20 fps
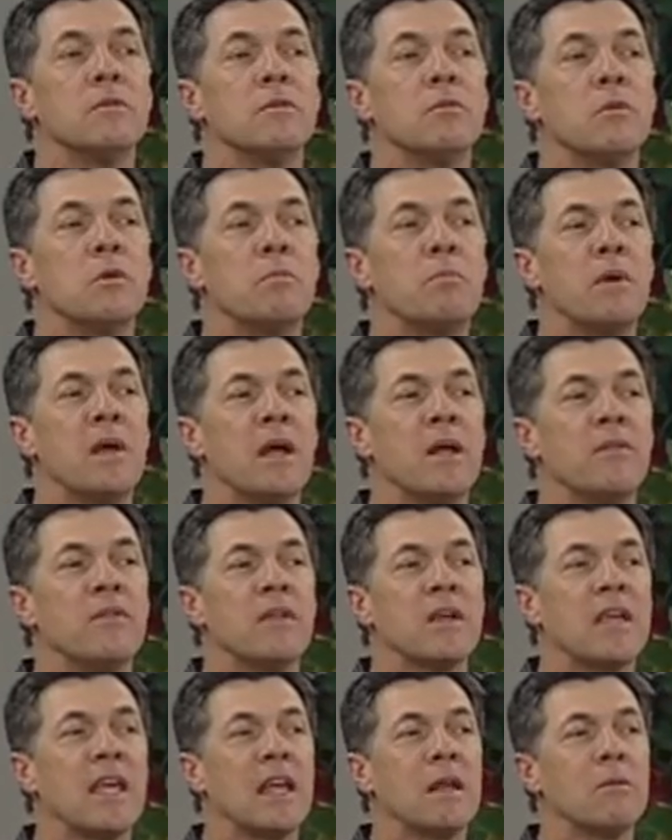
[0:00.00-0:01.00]
Repent,
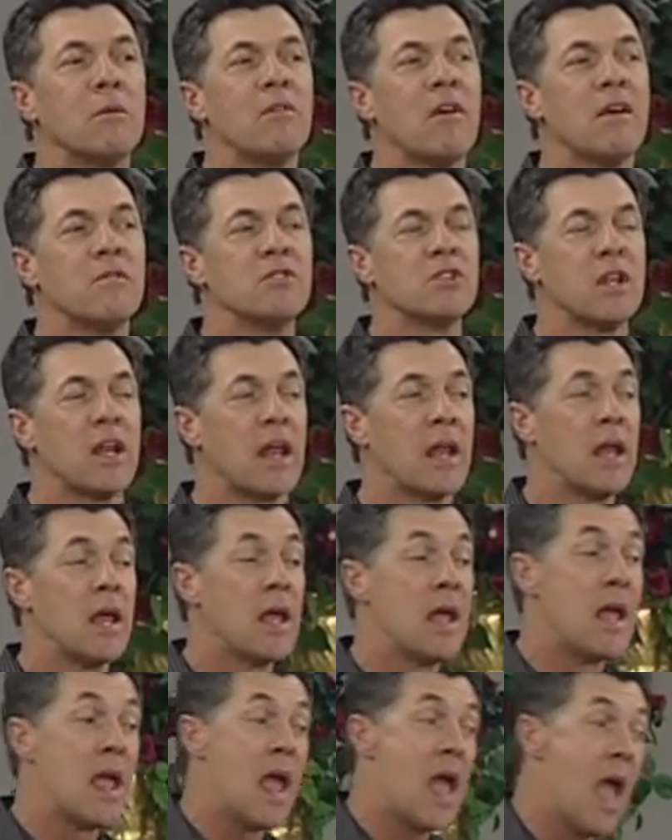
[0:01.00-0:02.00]
the kingdom of heaven is at hand.
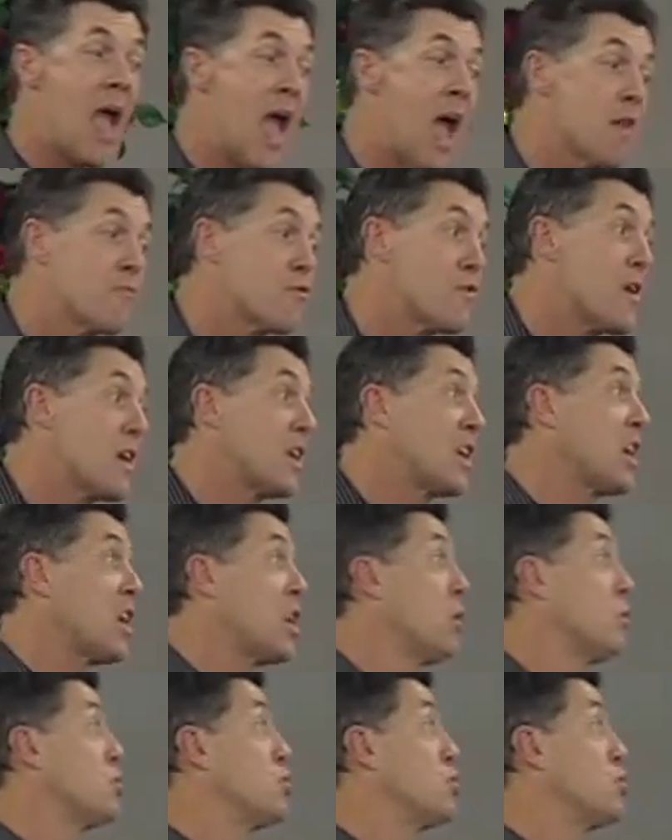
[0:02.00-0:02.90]
After they killed